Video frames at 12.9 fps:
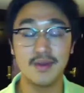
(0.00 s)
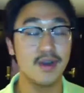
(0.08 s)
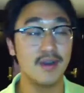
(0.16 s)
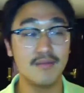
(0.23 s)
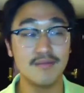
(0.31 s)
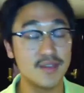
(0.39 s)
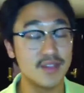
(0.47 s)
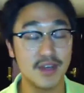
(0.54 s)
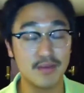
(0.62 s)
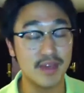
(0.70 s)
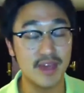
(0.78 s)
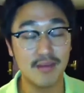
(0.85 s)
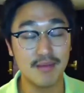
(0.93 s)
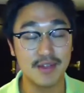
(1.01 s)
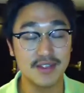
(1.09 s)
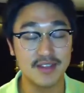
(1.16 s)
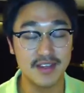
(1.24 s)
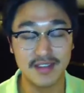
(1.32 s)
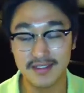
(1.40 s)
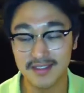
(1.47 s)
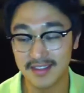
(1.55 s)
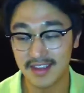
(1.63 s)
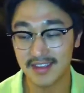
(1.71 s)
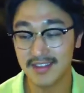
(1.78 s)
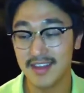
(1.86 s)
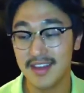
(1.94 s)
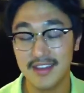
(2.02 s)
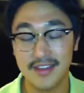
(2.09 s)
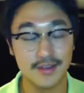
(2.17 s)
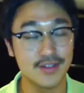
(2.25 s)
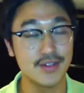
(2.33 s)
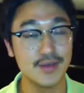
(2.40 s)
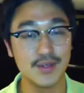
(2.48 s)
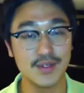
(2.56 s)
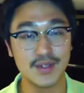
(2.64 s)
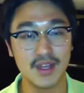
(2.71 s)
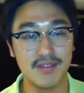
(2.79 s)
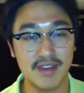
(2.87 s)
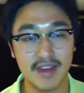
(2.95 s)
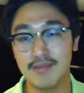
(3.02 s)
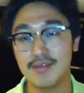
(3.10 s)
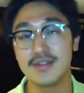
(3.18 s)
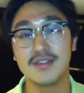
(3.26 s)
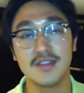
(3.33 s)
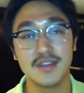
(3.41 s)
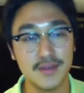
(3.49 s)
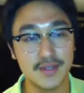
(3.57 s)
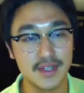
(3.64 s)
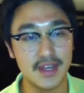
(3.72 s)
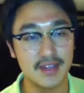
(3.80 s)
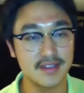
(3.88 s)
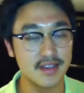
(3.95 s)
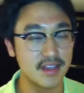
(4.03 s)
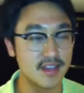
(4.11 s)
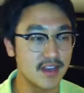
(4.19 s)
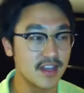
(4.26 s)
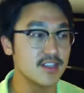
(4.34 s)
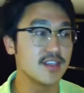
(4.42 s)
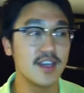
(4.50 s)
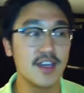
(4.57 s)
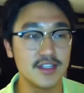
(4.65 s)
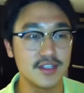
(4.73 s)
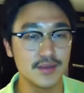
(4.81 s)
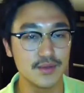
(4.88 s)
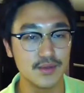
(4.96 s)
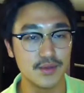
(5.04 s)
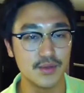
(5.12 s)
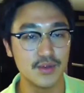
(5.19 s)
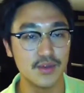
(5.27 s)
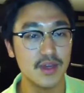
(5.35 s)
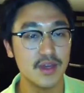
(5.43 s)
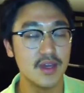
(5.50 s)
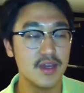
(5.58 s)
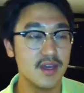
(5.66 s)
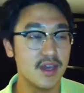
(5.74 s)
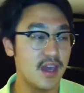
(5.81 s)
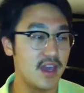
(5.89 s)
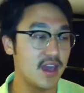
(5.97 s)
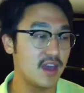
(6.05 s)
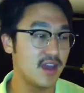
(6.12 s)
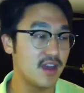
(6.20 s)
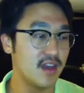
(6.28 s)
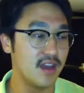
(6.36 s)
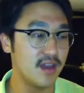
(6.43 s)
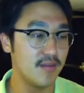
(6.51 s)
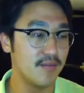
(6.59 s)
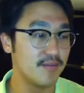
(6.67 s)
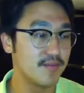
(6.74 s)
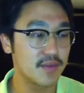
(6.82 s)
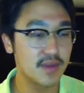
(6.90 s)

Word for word: um, tell me how much they, they their students love it and how much they use it as like an educational tool and um,